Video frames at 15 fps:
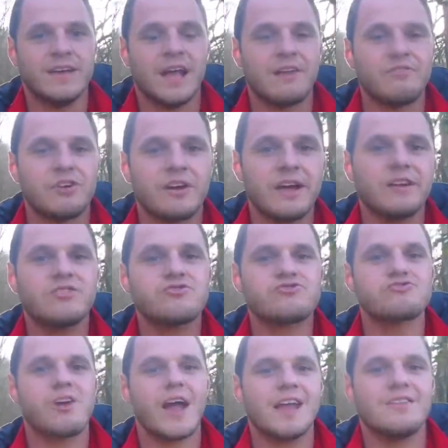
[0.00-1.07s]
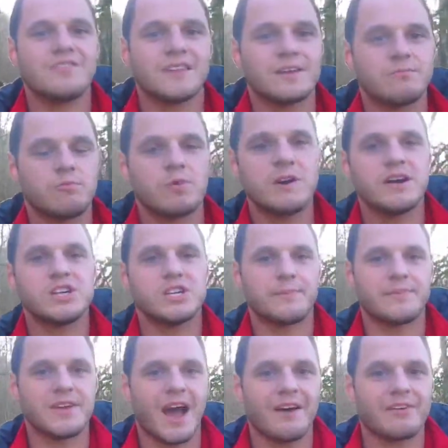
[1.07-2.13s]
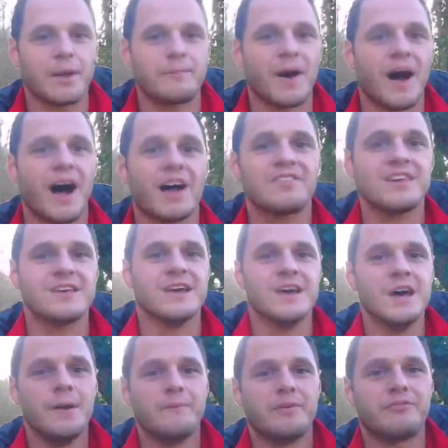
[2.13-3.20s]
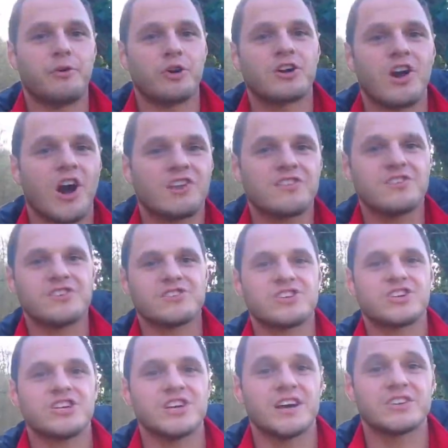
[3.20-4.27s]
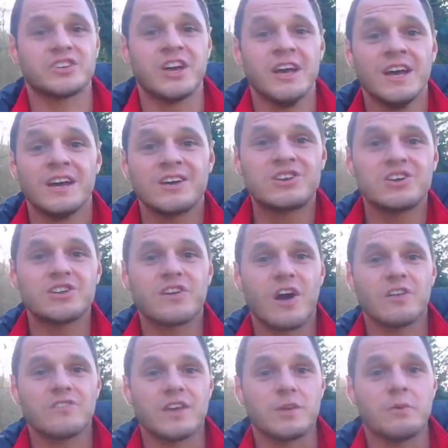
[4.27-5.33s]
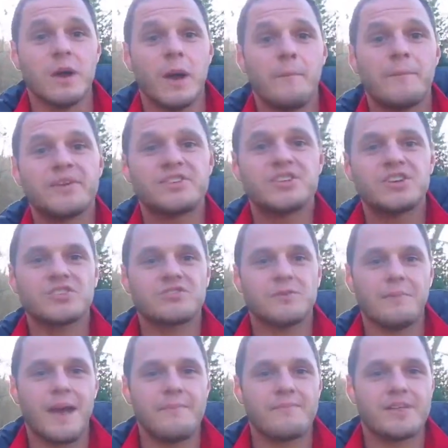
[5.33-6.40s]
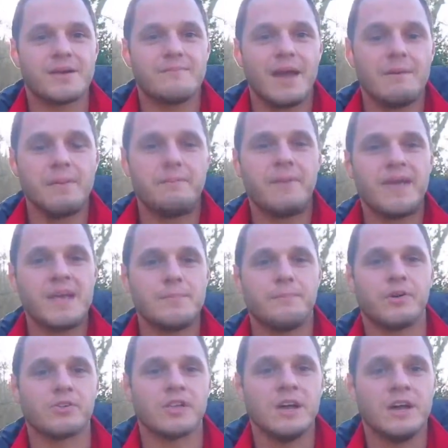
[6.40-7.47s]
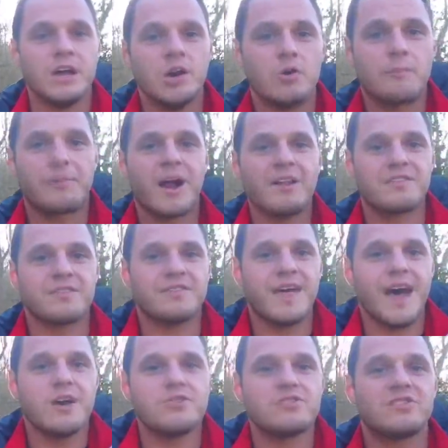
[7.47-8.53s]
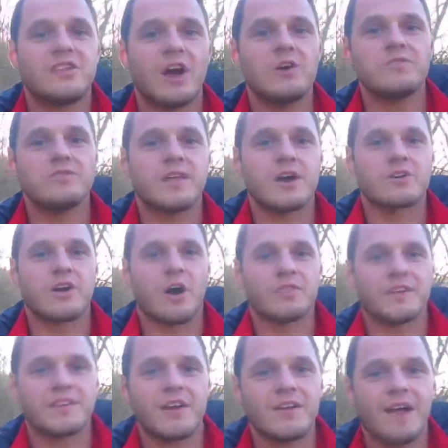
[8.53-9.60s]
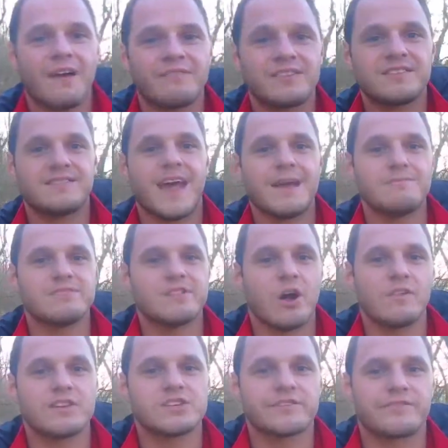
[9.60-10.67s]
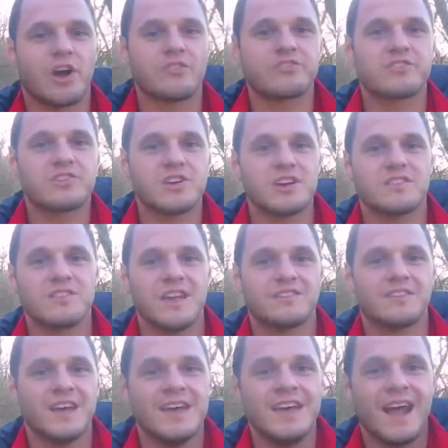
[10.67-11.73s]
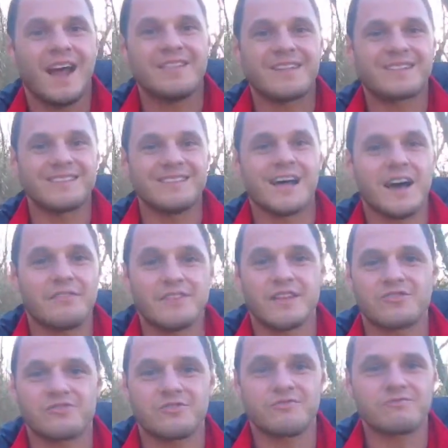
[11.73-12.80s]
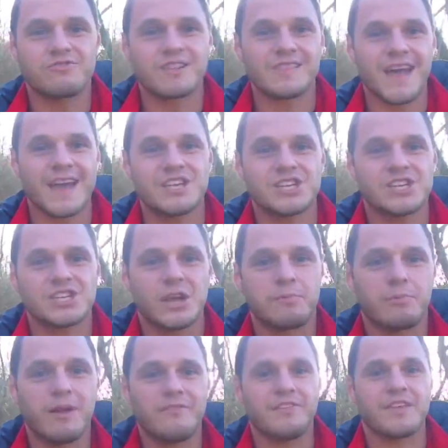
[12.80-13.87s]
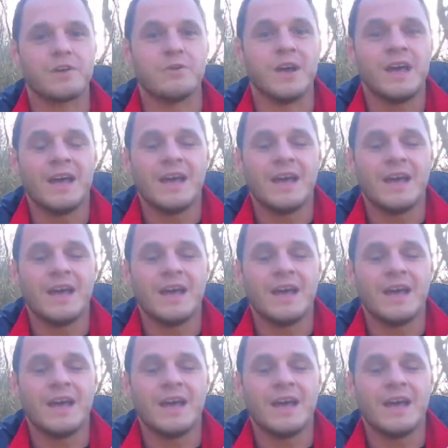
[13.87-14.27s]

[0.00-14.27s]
If you're going crazy in worship and you're having a party before God in your church, good on you. But just remember, there may be people who are present there who don't know God. They don't have the same knowledge of God's goodness and his love and his relationship with you.